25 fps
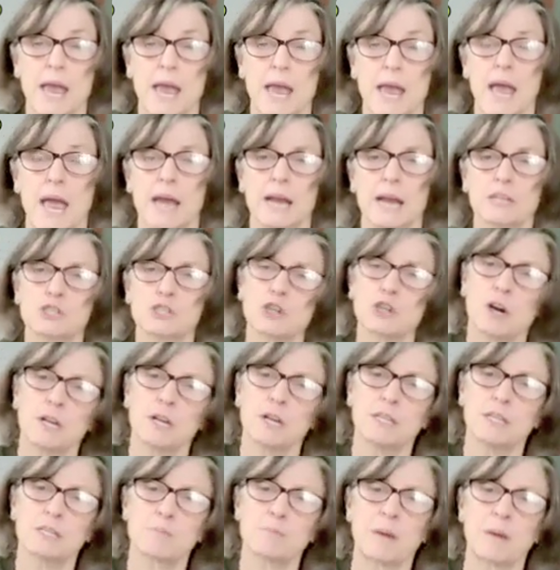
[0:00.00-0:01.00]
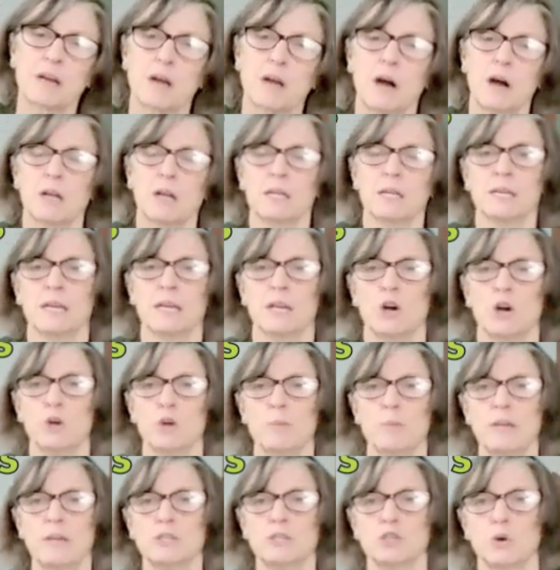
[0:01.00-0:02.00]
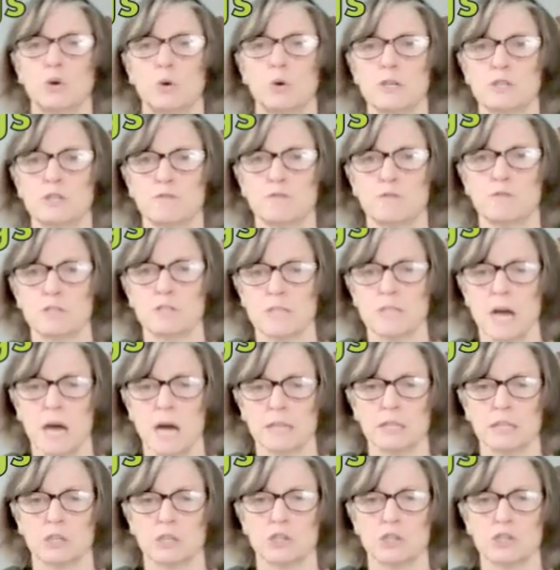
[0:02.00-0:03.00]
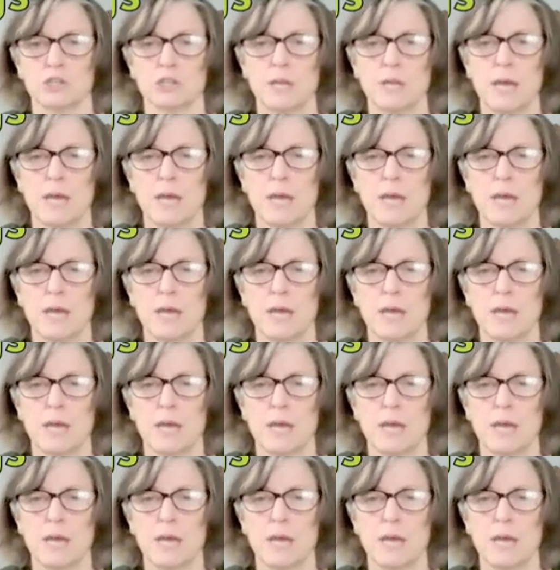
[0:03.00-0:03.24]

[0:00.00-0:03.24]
And I started this by calling it Homemade Toys for Toddlers.